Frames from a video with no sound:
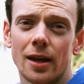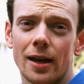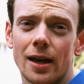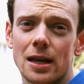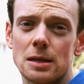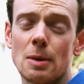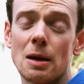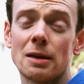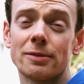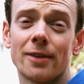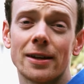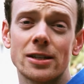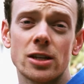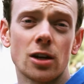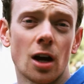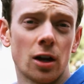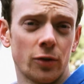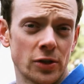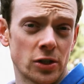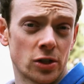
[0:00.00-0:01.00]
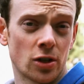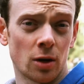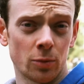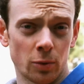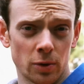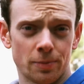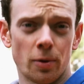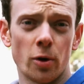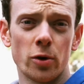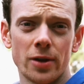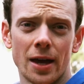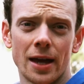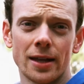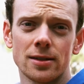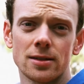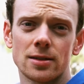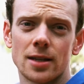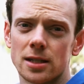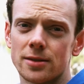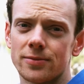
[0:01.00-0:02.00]
you might find you can't reach the top with both
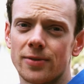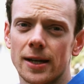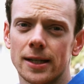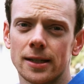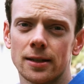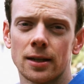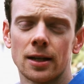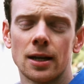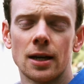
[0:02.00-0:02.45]
hands, that's fine.